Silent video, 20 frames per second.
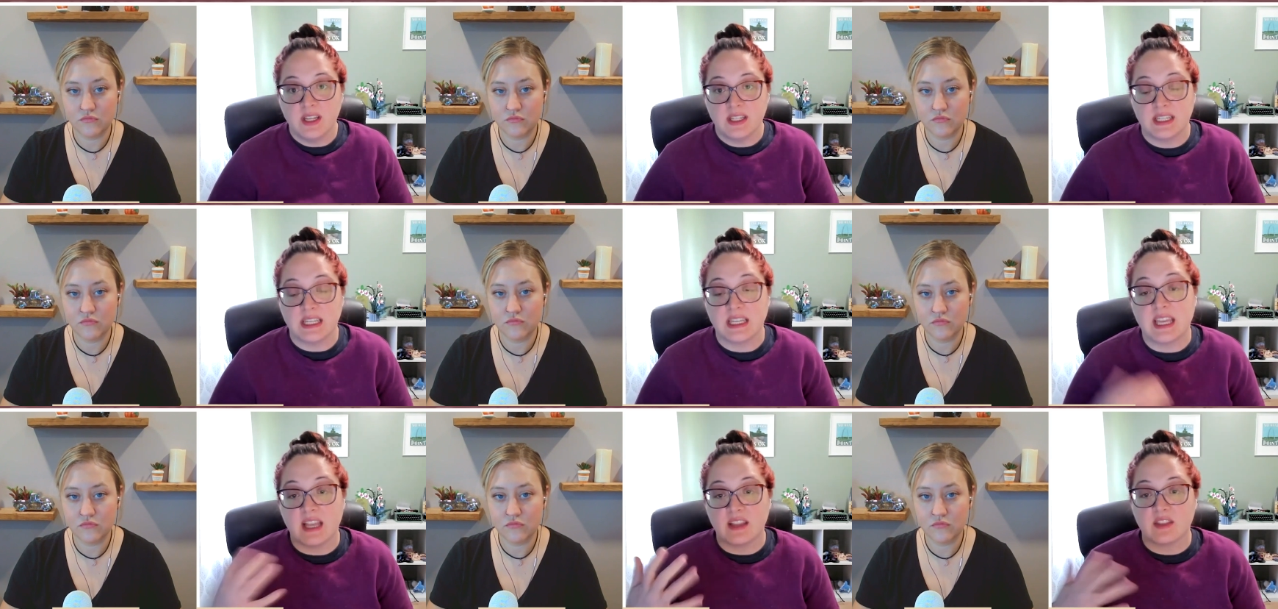
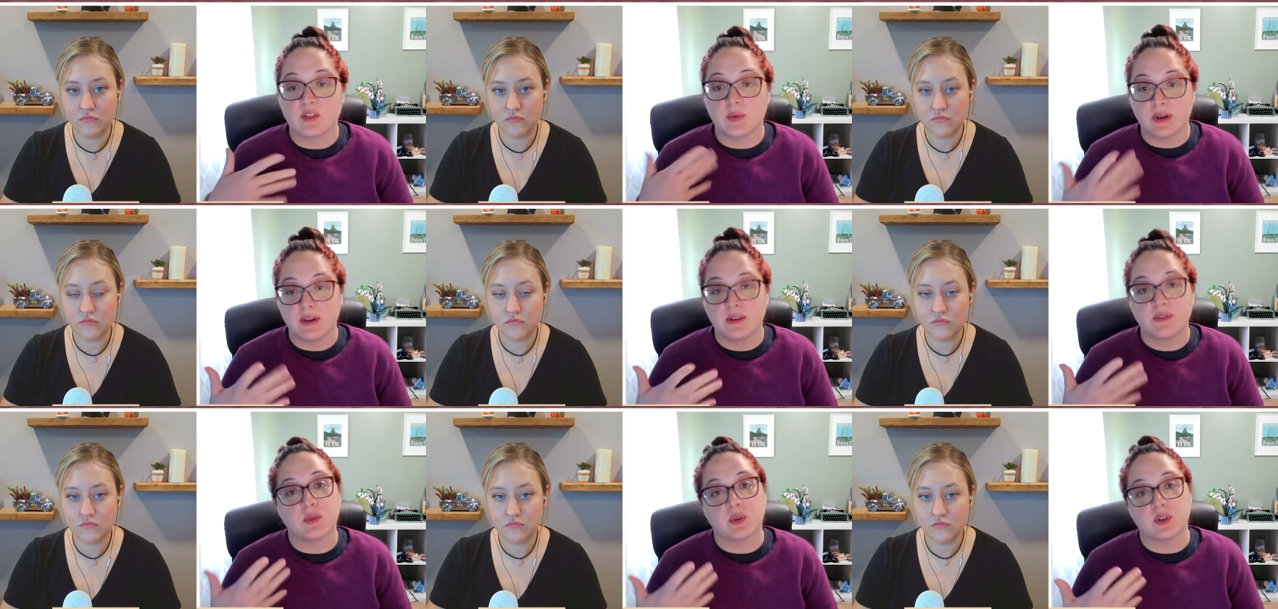Speaker 1: to get the
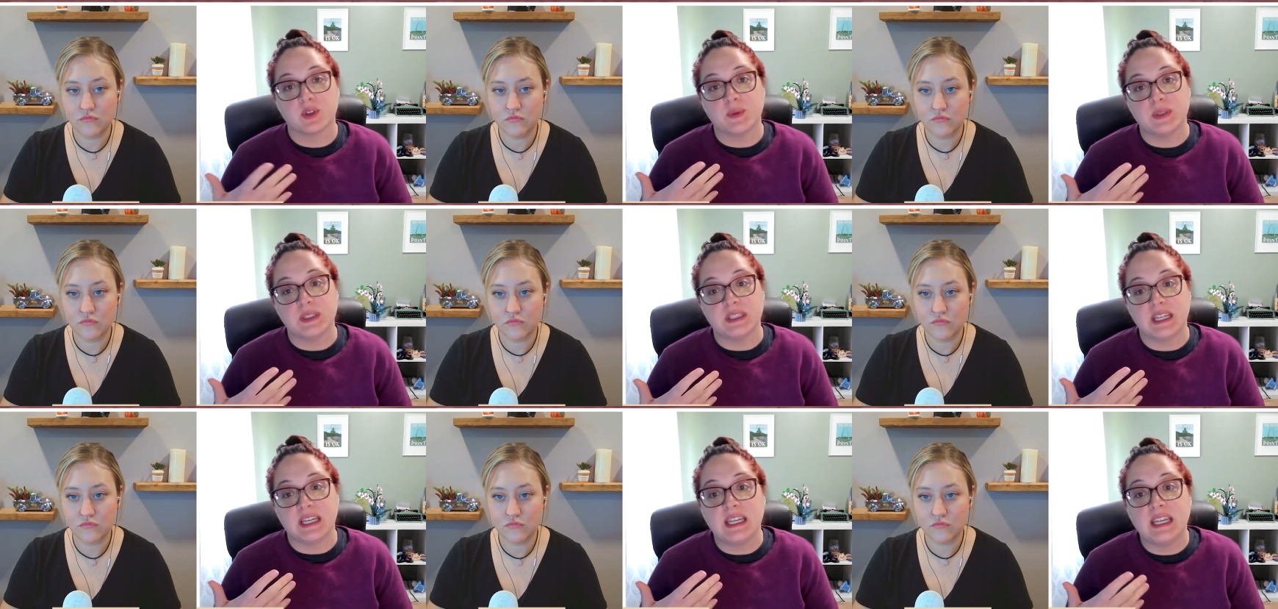
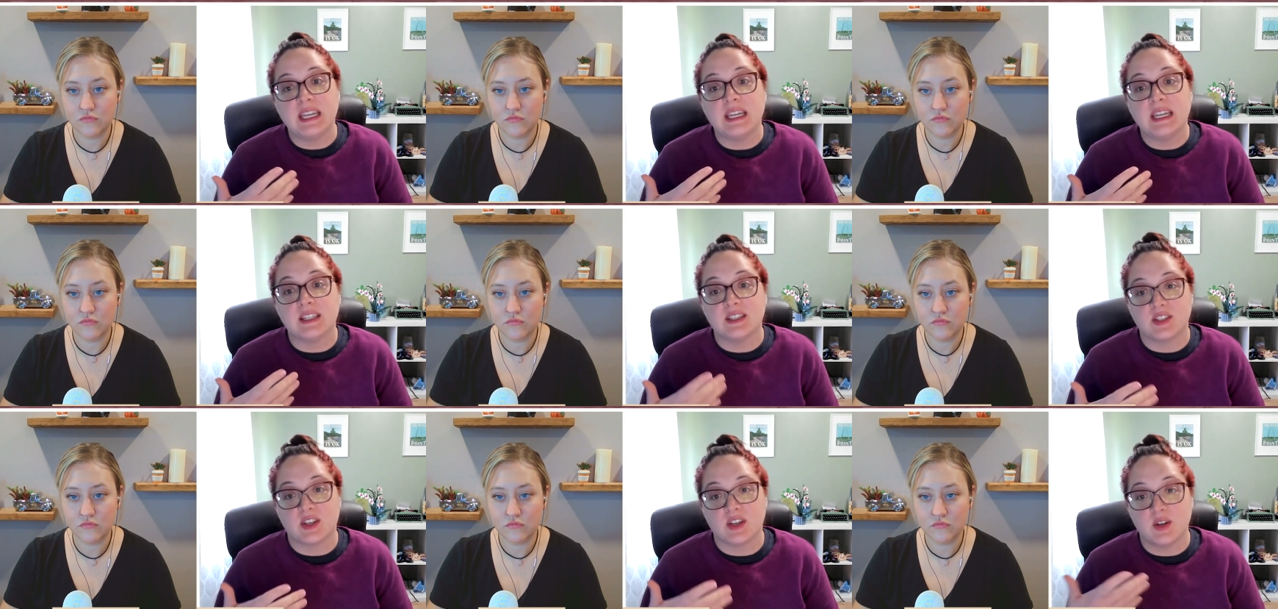reinforcements they
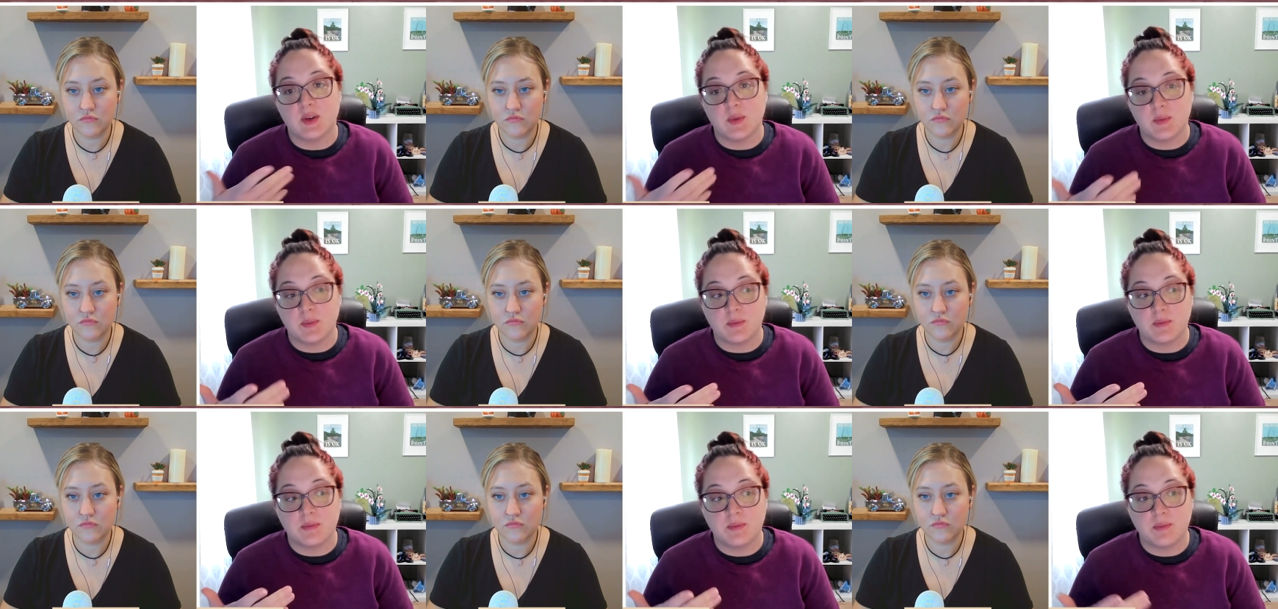need is going
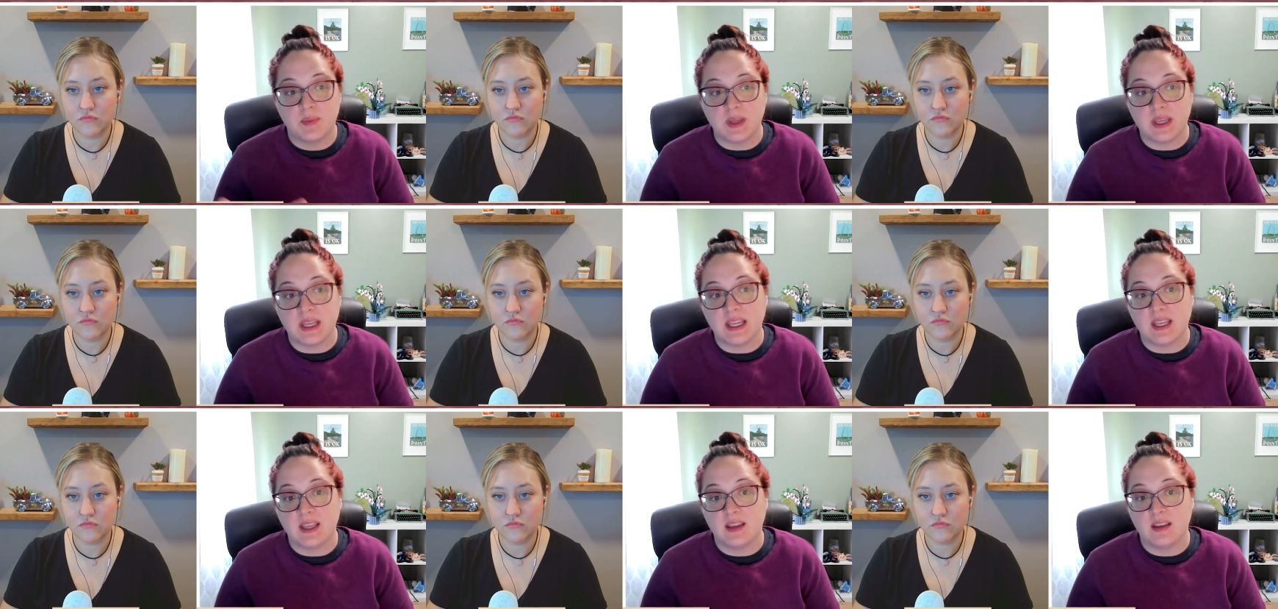to
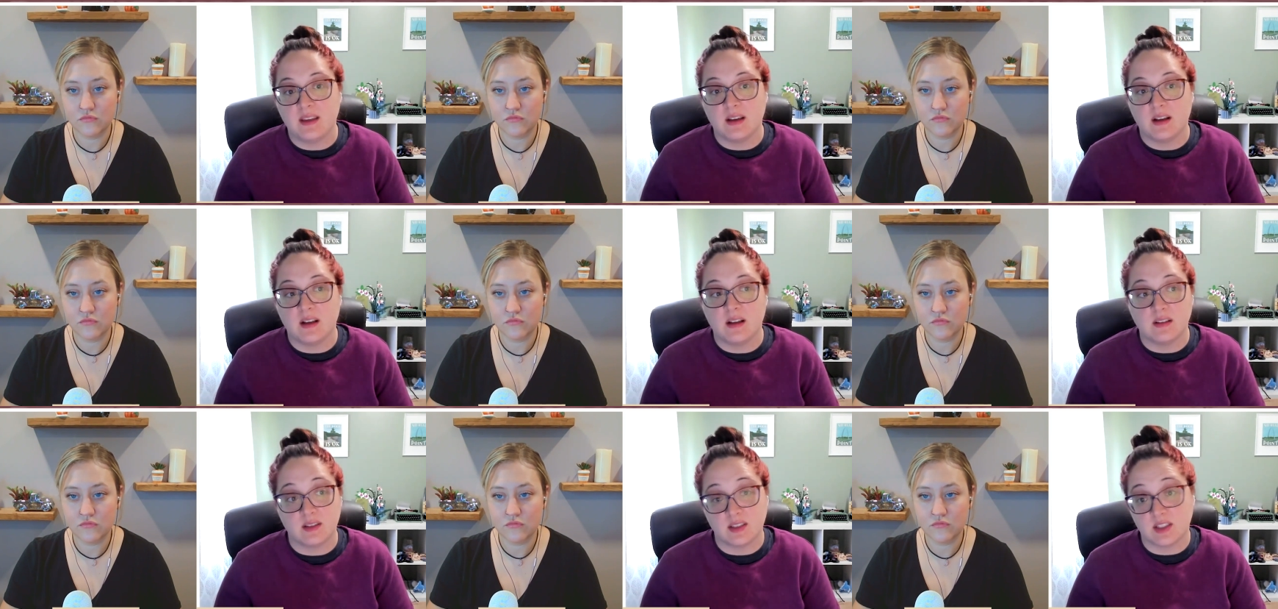be uh,